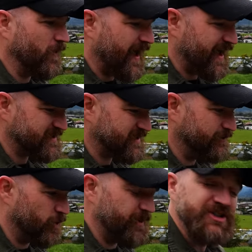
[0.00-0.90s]
last
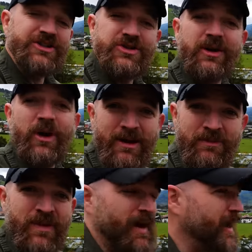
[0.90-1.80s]
formation. So anyway,
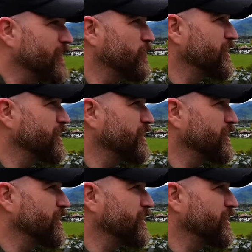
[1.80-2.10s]
we're